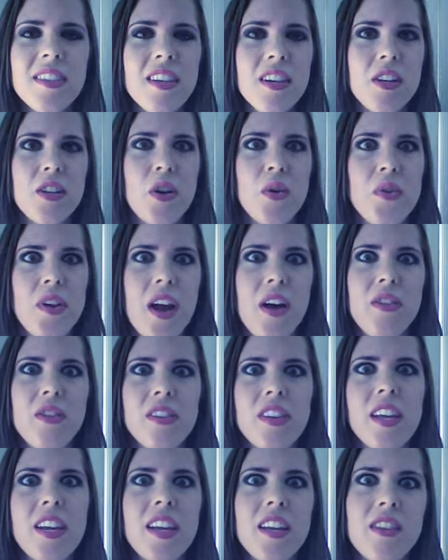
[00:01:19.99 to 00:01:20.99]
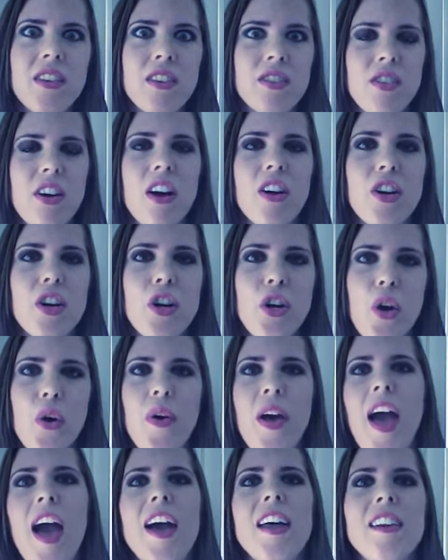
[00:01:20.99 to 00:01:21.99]
let alone now they're letting their daughter go
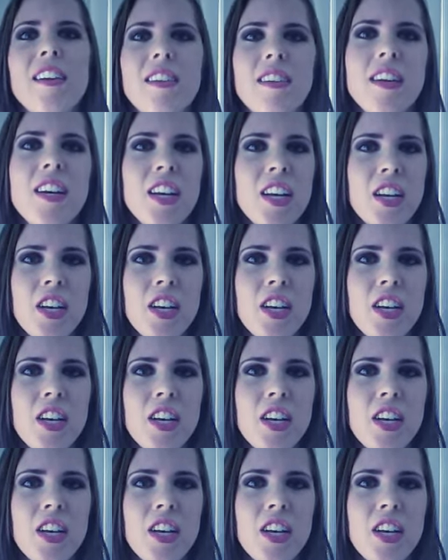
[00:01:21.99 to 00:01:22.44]
ahead and,